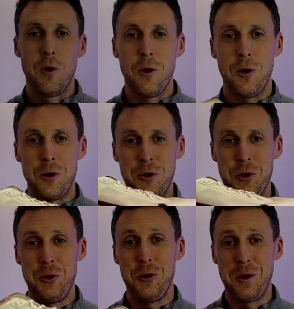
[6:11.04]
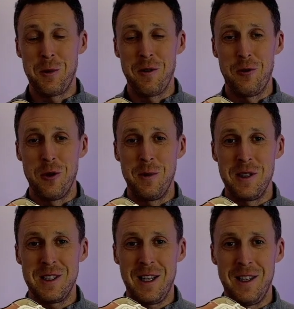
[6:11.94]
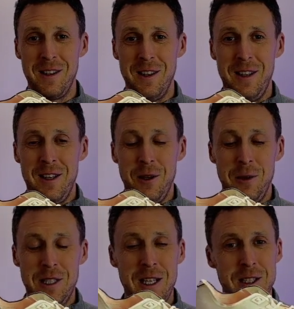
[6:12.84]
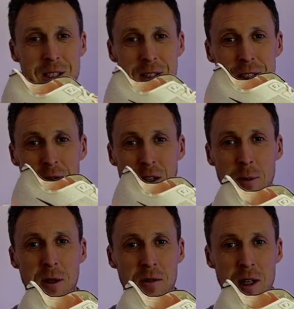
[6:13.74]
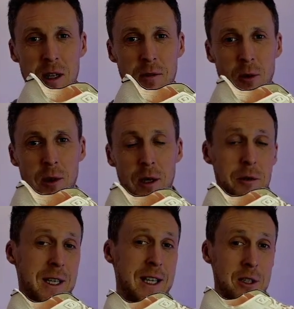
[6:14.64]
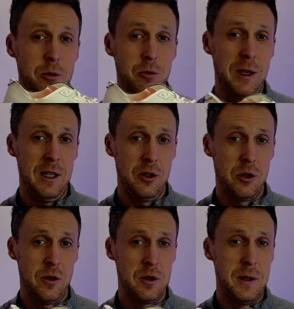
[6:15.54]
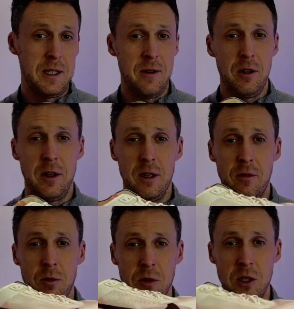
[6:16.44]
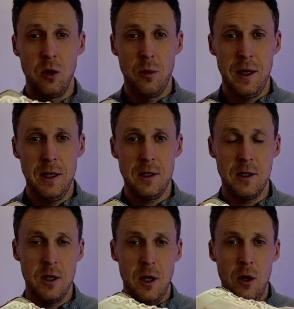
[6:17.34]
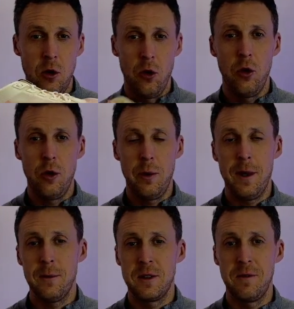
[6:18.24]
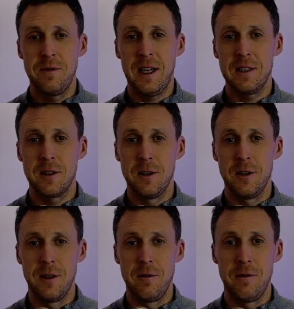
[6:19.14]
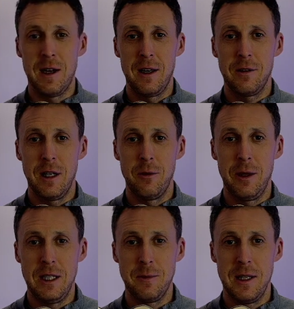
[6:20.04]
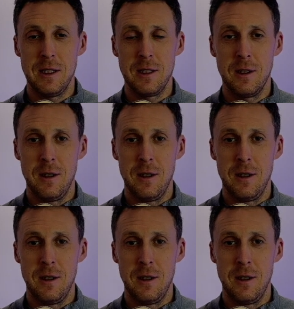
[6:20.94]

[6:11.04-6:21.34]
On to the performance then. We tested the Vaporfly 4 out at a range of speeds, everything from slow paces all the way up to faster than 5k race pace.